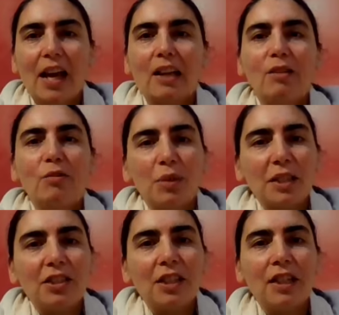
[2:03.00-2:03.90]
and
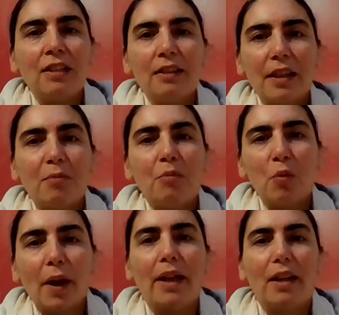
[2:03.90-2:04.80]
wishing them
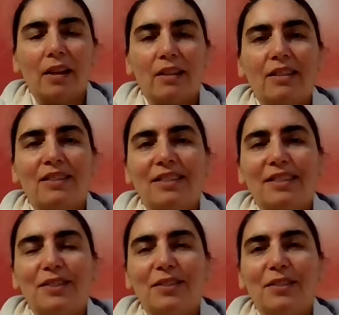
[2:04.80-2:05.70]
well,
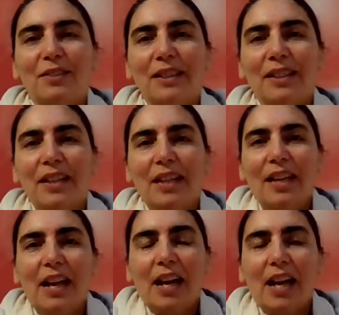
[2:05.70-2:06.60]
you know.
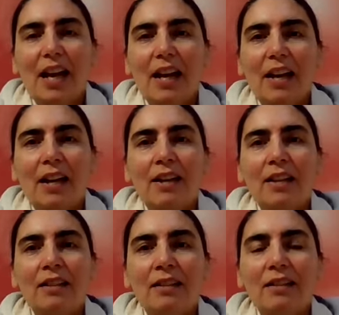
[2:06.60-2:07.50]

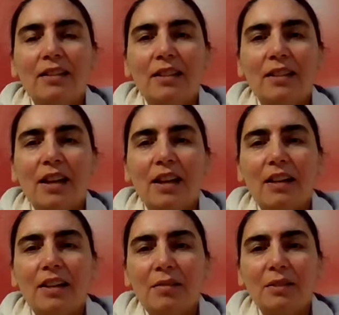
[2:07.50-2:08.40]

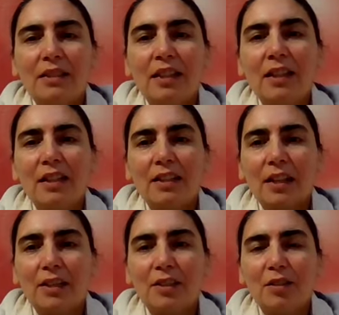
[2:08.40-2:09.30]
And I was thinking
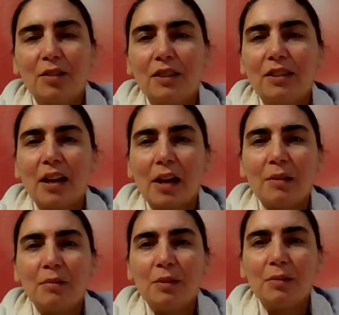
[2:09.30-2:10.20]
that, you know, the
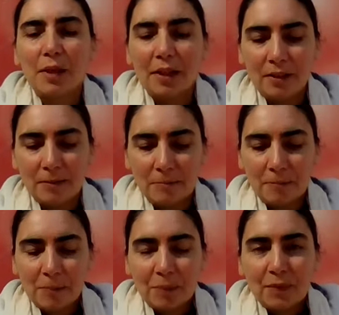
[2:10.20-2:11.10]
times when
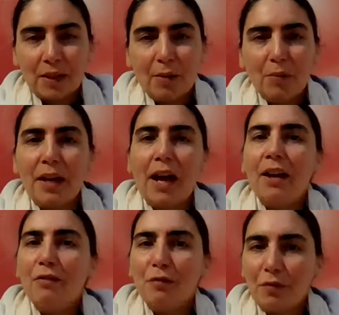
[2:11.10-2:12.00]

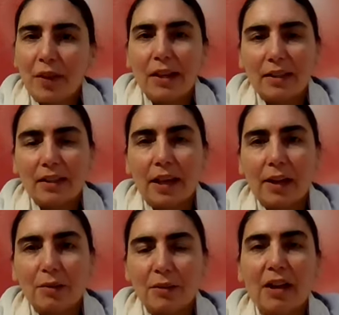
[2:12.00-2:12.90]
I've felt
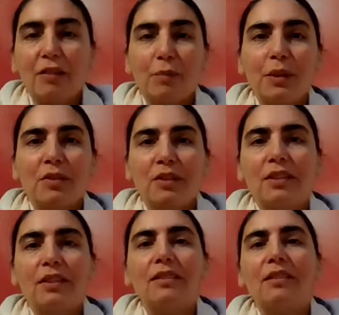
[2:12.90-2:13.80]
that, when I've been on
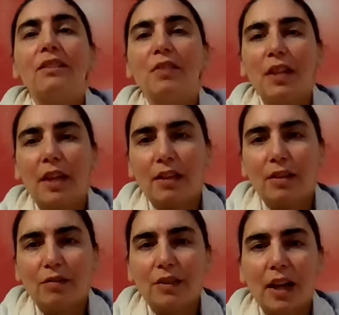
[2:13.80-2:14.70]
the receiving
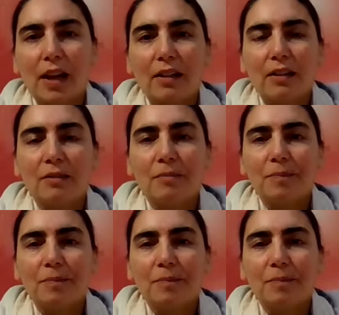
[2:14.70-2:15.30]
end of that,